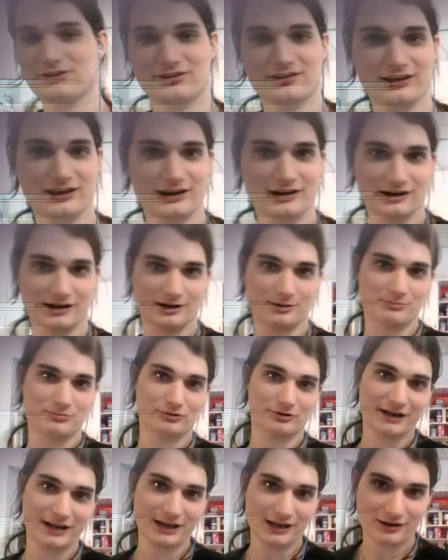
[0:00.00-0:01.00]
take a
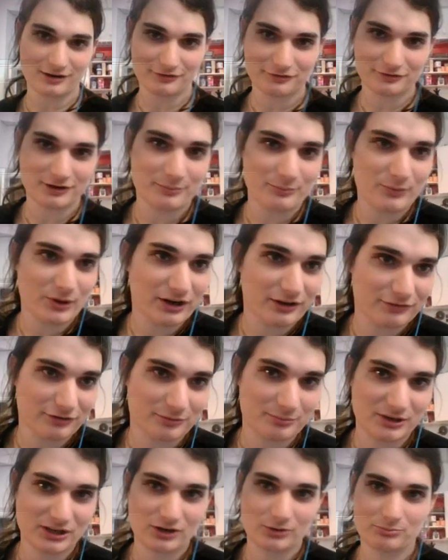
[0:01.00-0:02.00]
break for a minute for
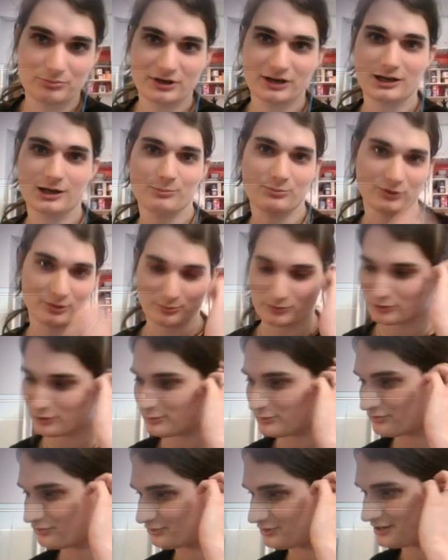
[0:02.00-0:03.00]
me to bring up some
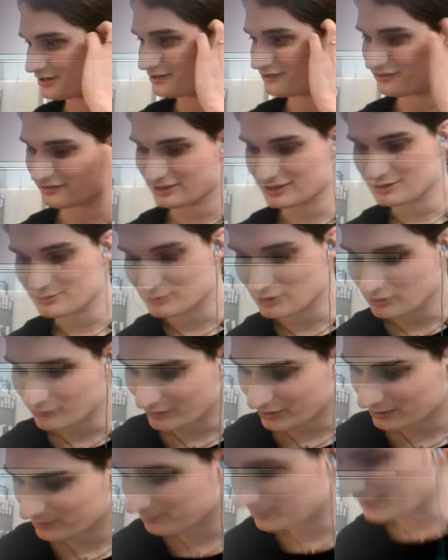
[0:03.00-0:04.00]
groceries in a
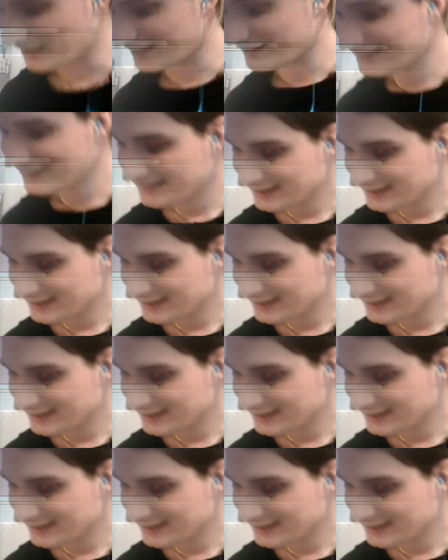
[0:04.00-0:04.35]
moment. But